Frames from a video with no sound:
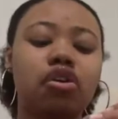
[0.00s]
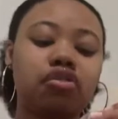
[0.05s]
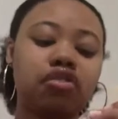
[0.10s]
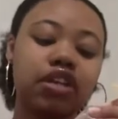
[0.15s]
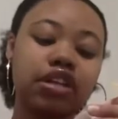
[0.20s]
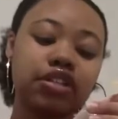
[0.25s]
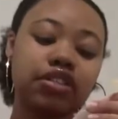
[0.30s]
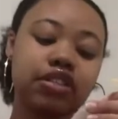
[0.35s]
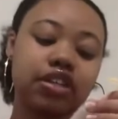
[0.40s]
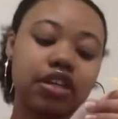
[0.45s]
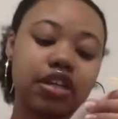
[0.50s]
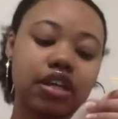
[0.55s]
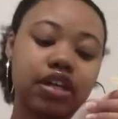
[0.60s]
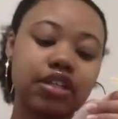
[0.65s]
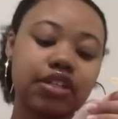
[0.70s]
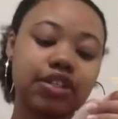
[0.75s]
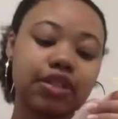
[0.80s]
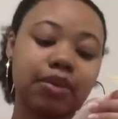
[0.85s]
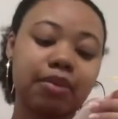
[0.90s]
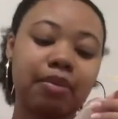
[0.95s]
this is
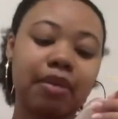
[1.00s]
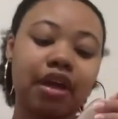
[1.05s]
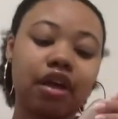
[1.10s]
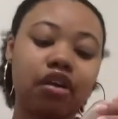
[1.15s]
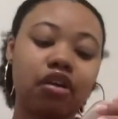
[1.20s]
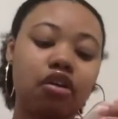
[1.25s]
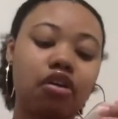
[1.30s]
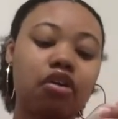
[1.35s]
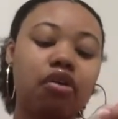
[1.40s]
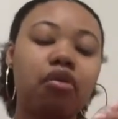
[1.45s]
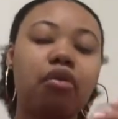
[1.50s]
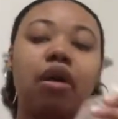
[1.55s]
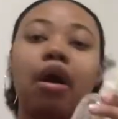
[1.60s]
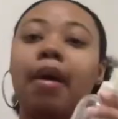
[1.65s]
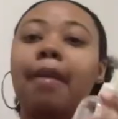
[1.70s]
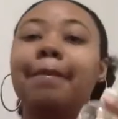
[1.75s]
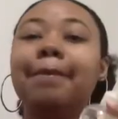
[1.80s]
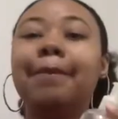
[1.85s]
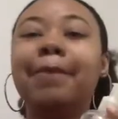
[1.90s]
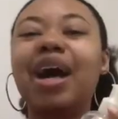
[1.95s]
the Mango
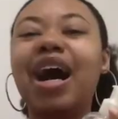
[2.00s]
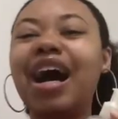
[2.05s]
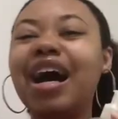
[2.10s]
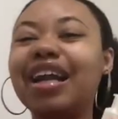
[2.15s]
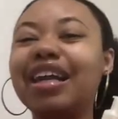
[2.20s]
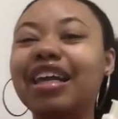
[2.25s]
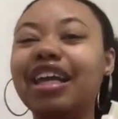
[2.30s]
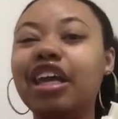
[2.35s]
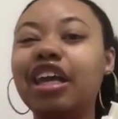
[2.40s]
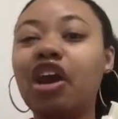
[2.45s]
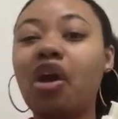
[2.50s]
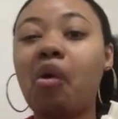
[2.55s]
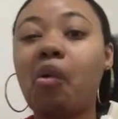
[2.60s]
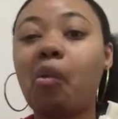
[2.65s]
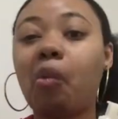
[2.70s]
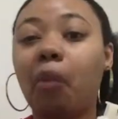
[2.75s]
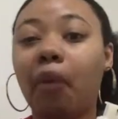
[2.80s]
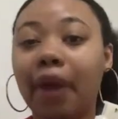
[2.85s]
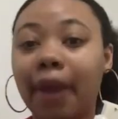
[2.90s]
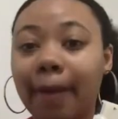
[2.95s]
Body
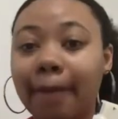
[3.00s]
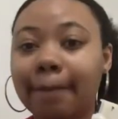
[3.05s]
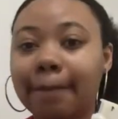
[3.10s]
Whip.